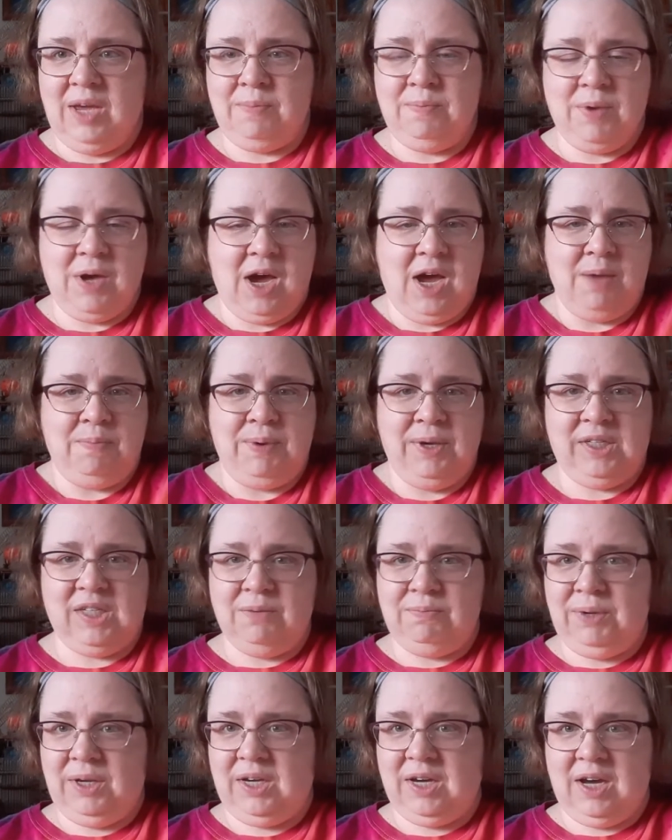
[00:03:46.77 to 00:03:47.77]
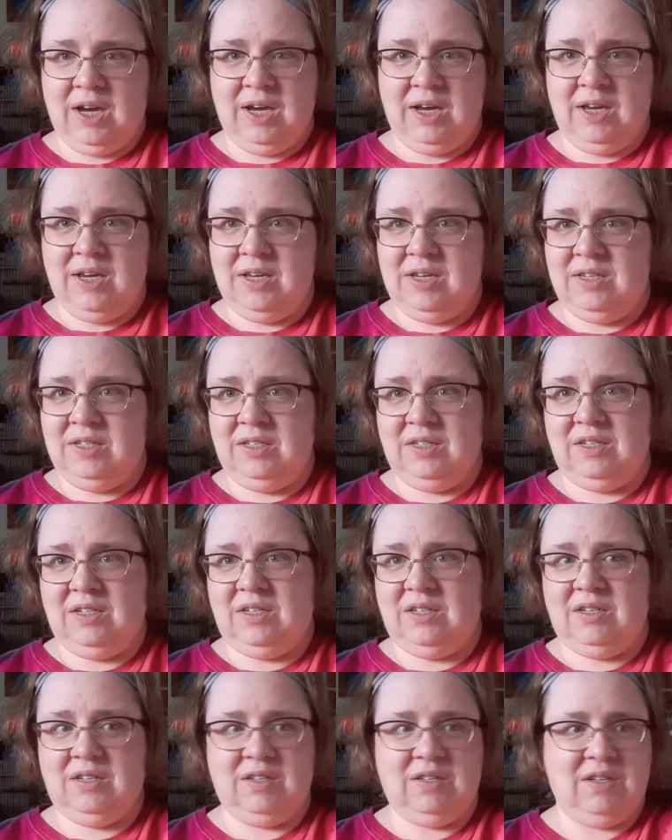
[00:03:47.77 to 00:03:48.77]
I picked it
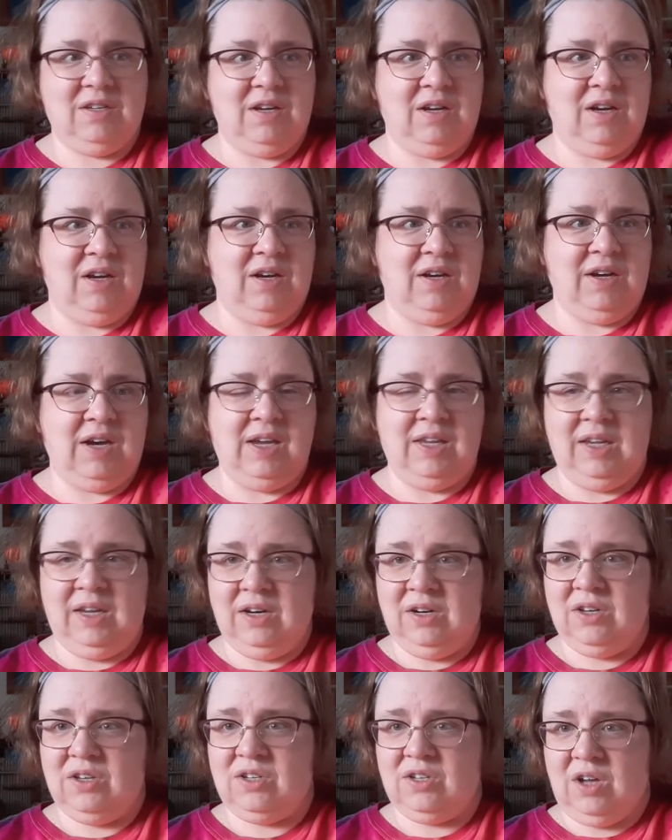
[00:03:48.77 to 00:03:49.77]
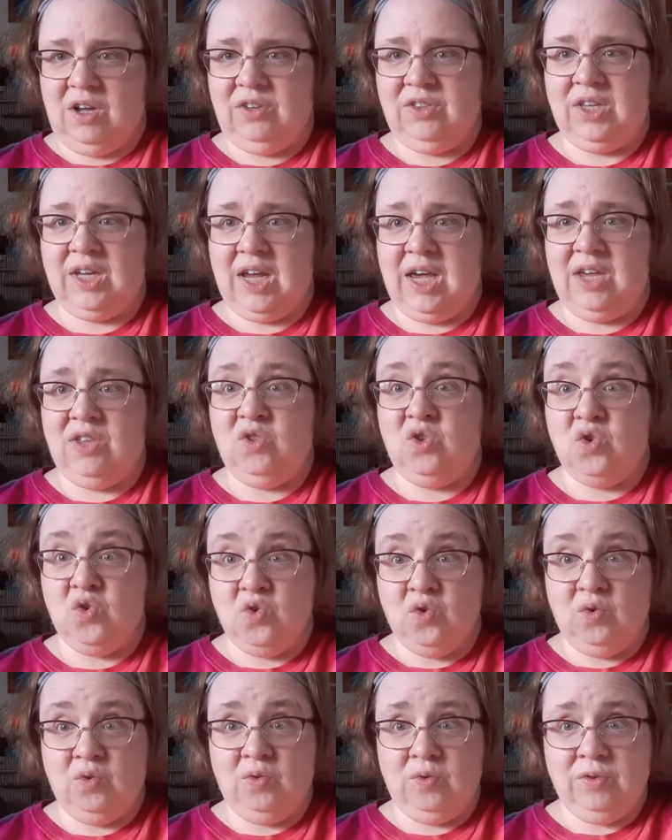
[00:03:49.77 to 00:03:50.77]
because I needed a song that I
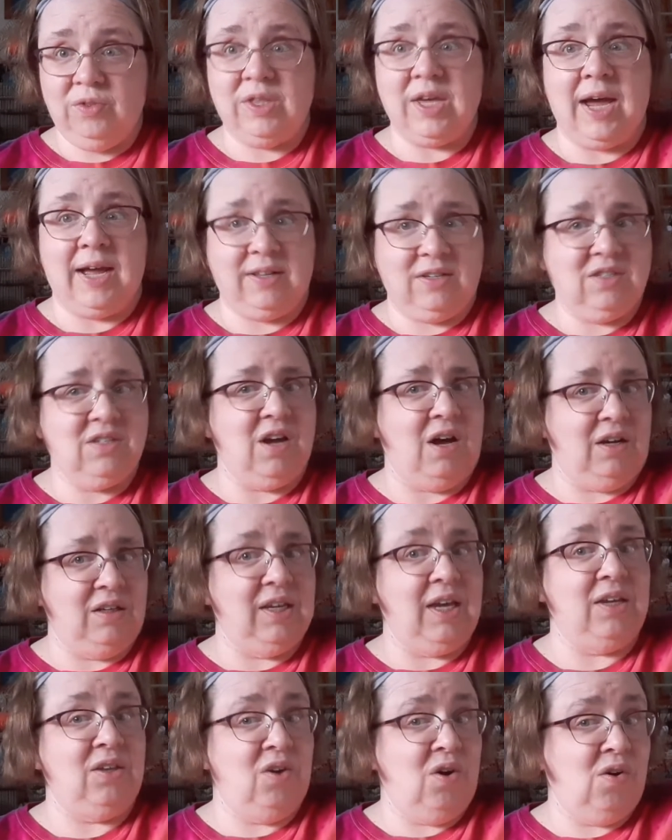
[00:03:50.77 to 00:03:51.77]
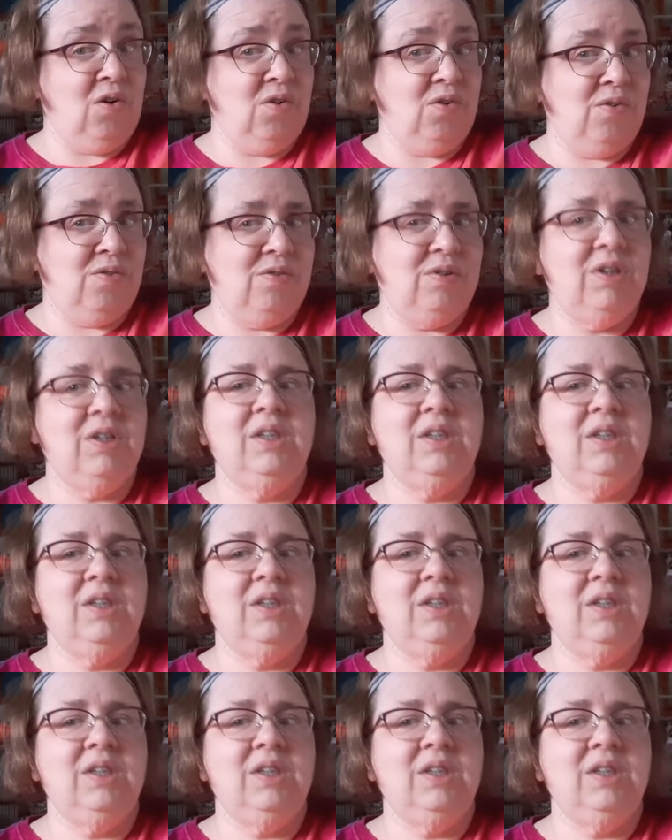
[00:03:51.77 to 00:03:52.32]
knew, that song I know.